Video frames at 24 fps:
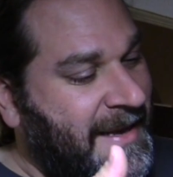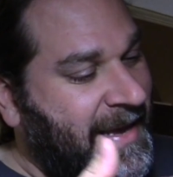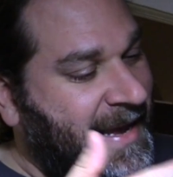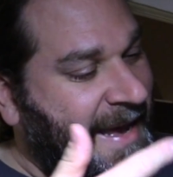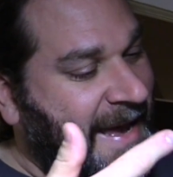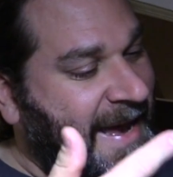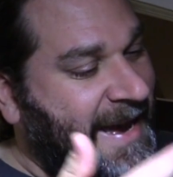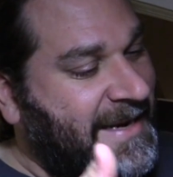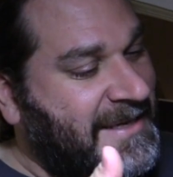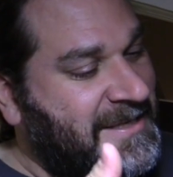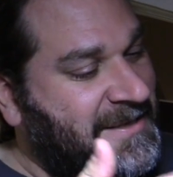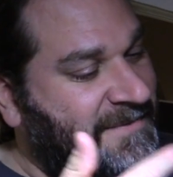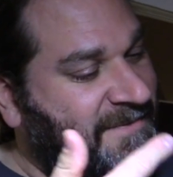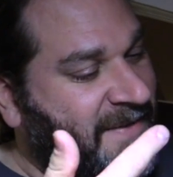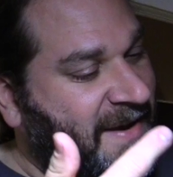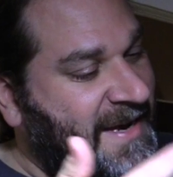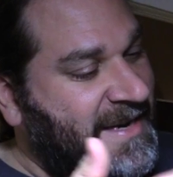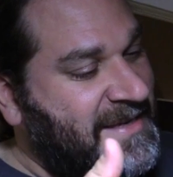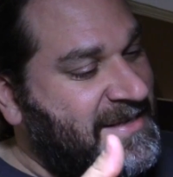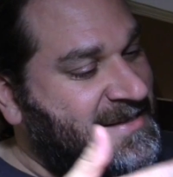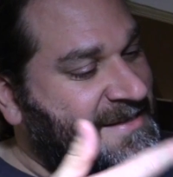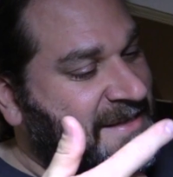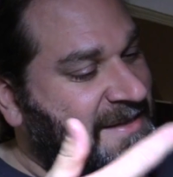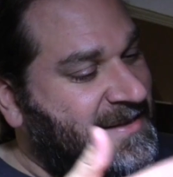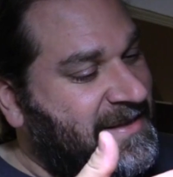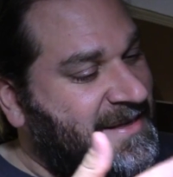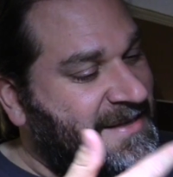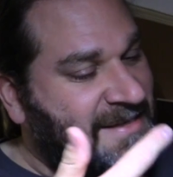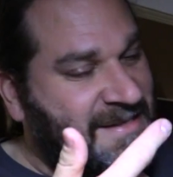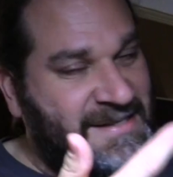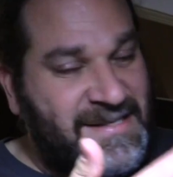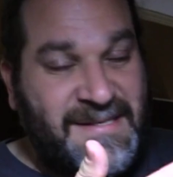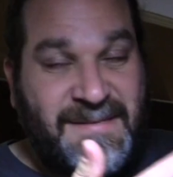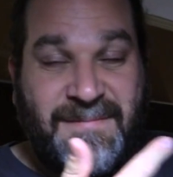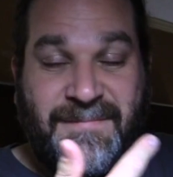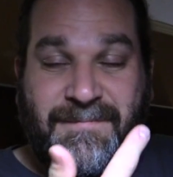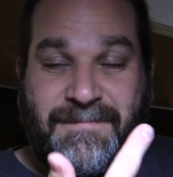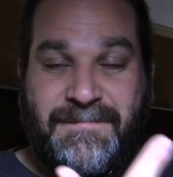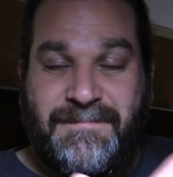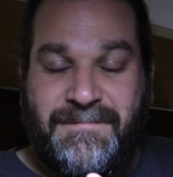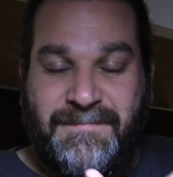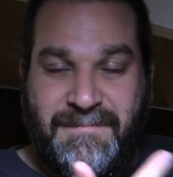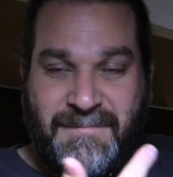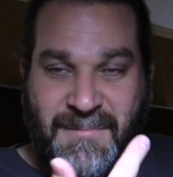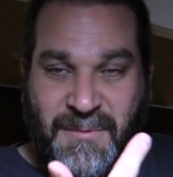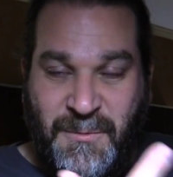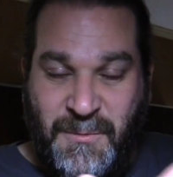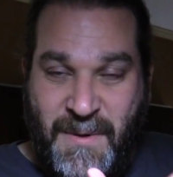activates this
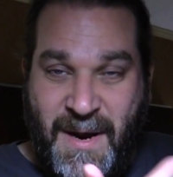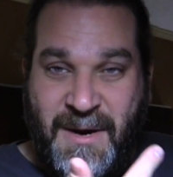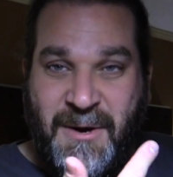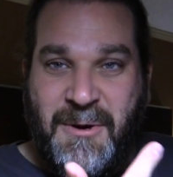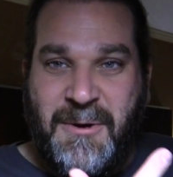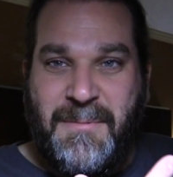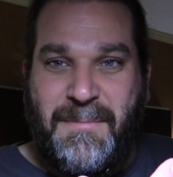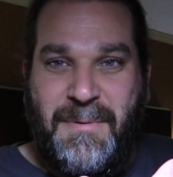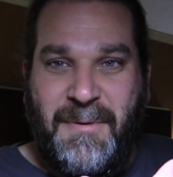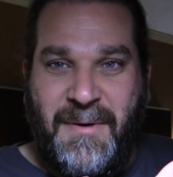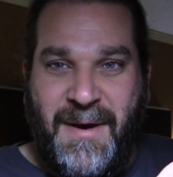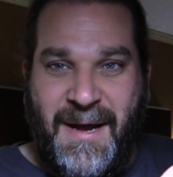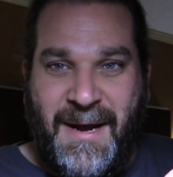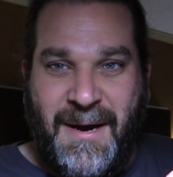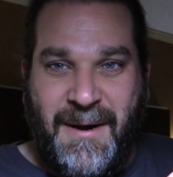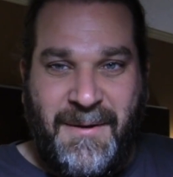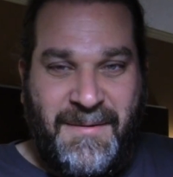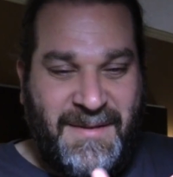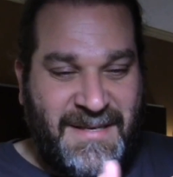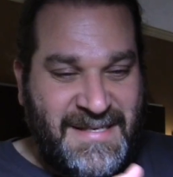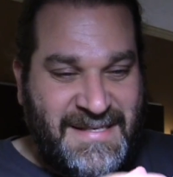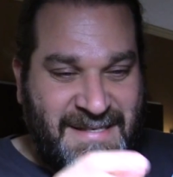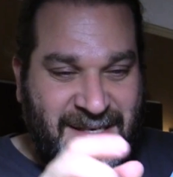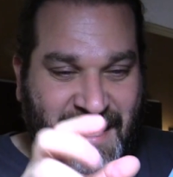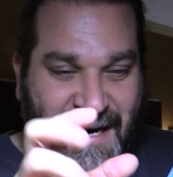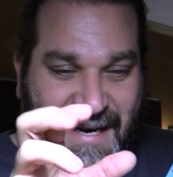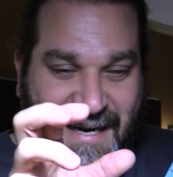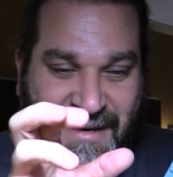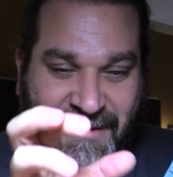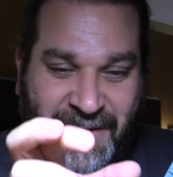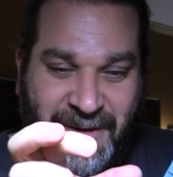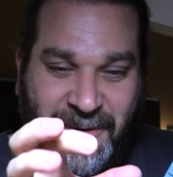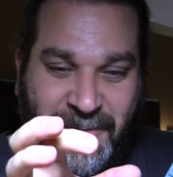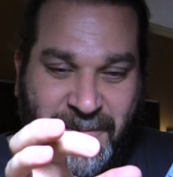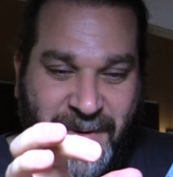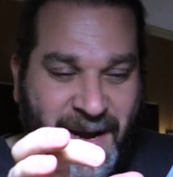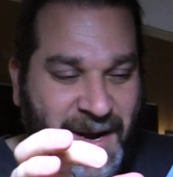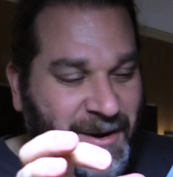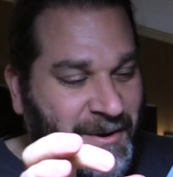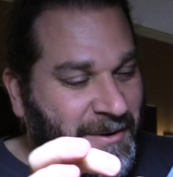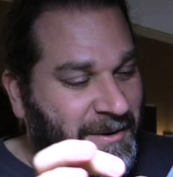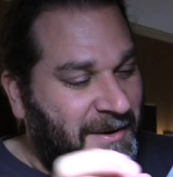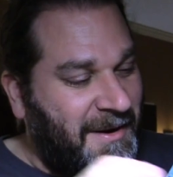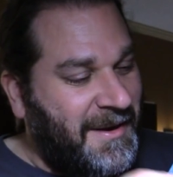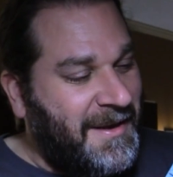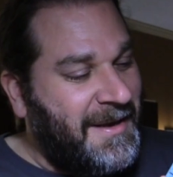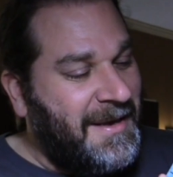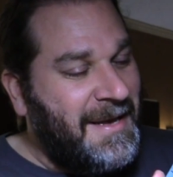record player, this tiny little
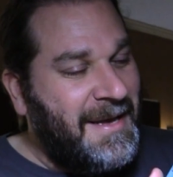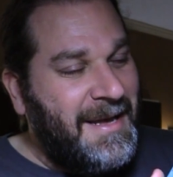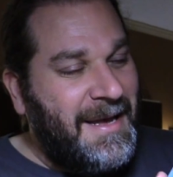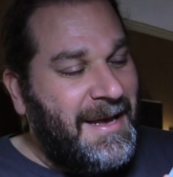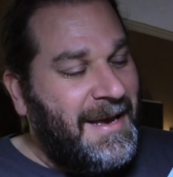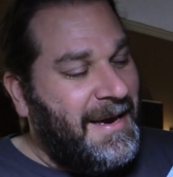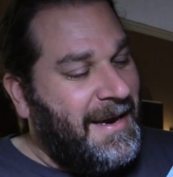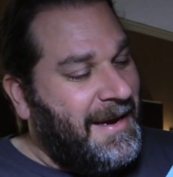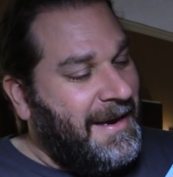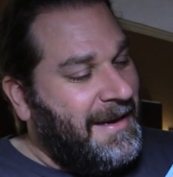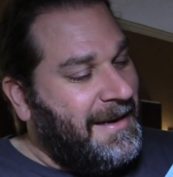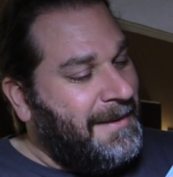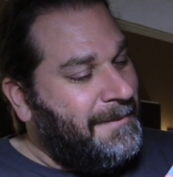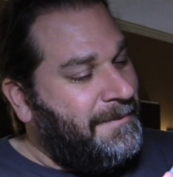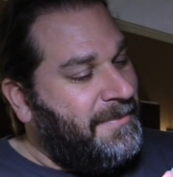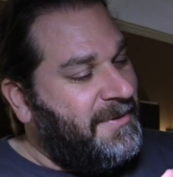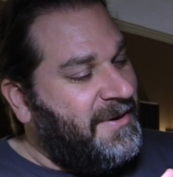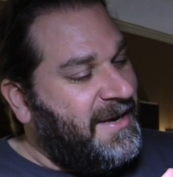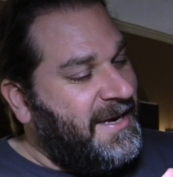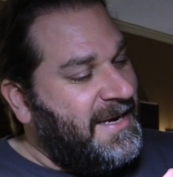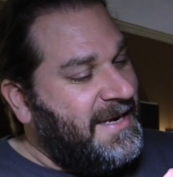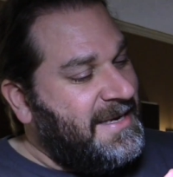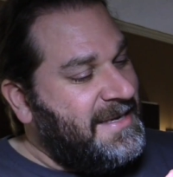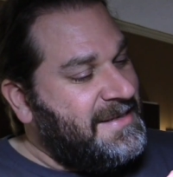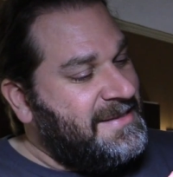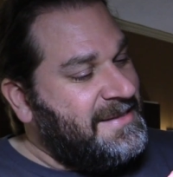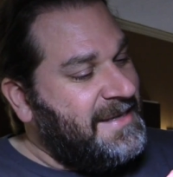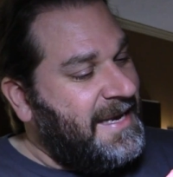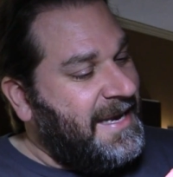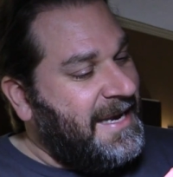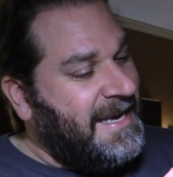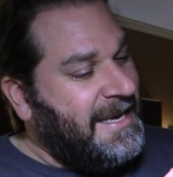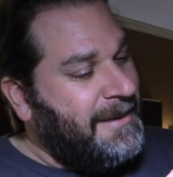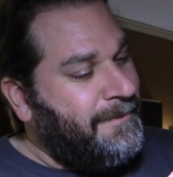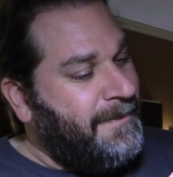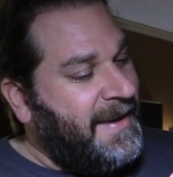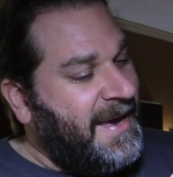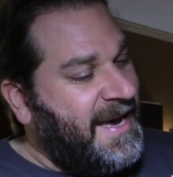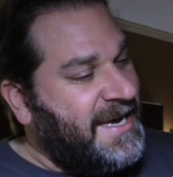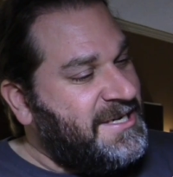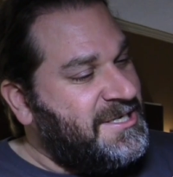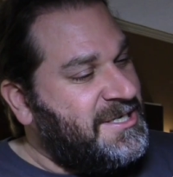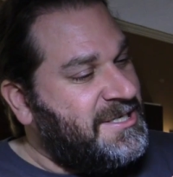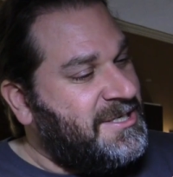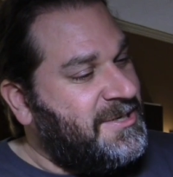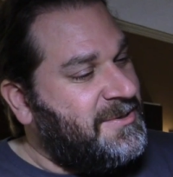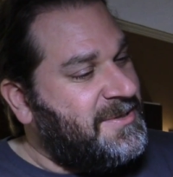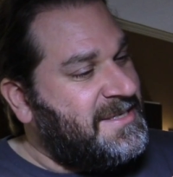record, and it plays a
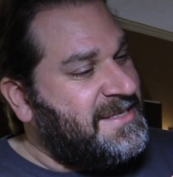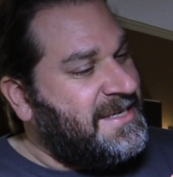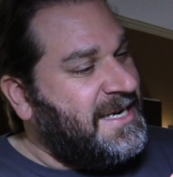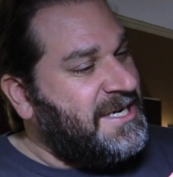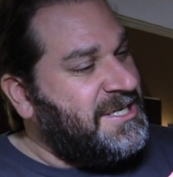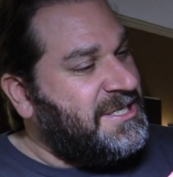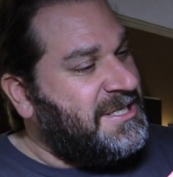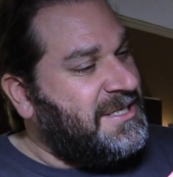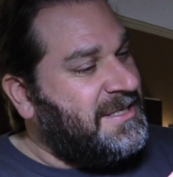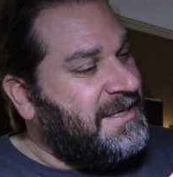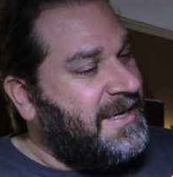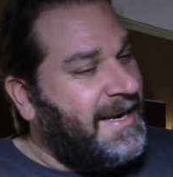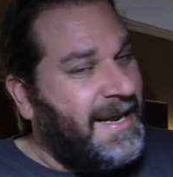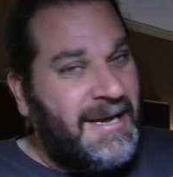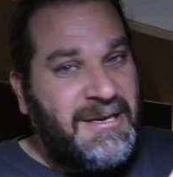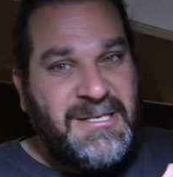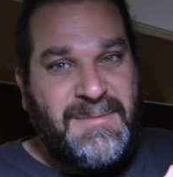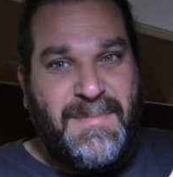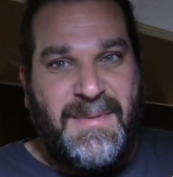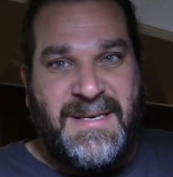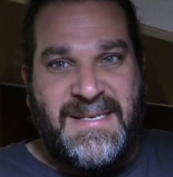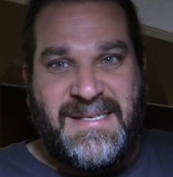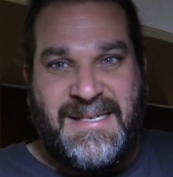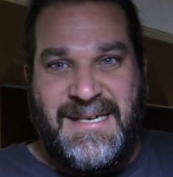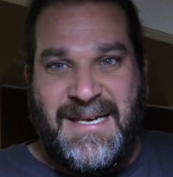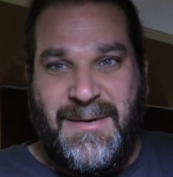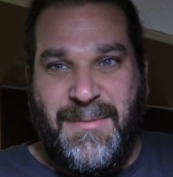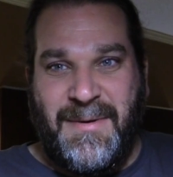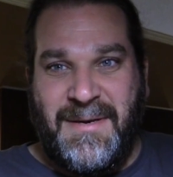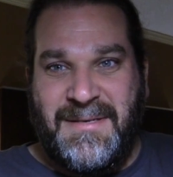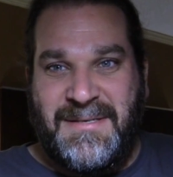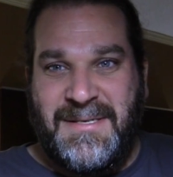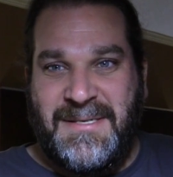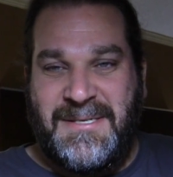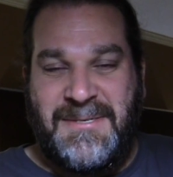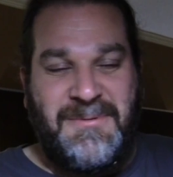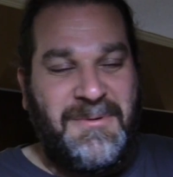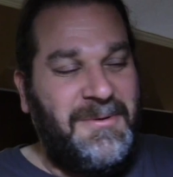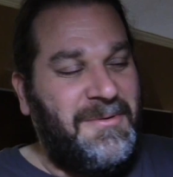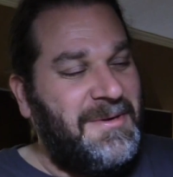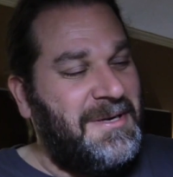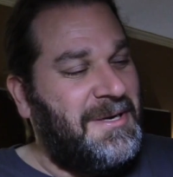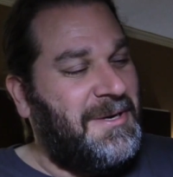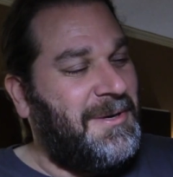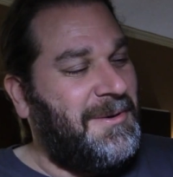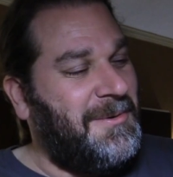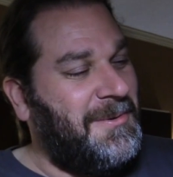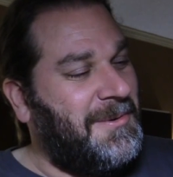passenger station announcement sequence. It's
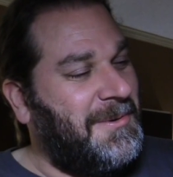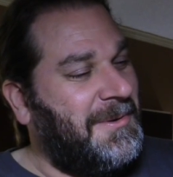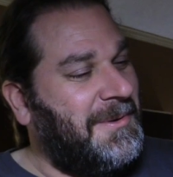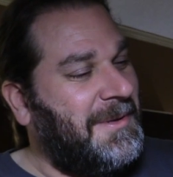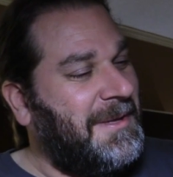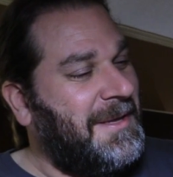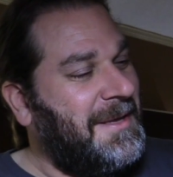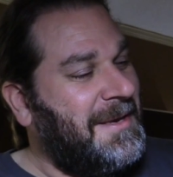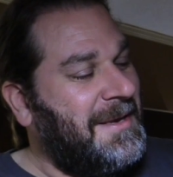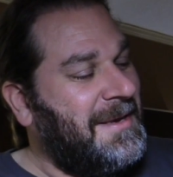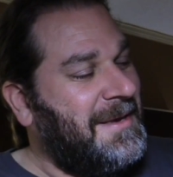really cool.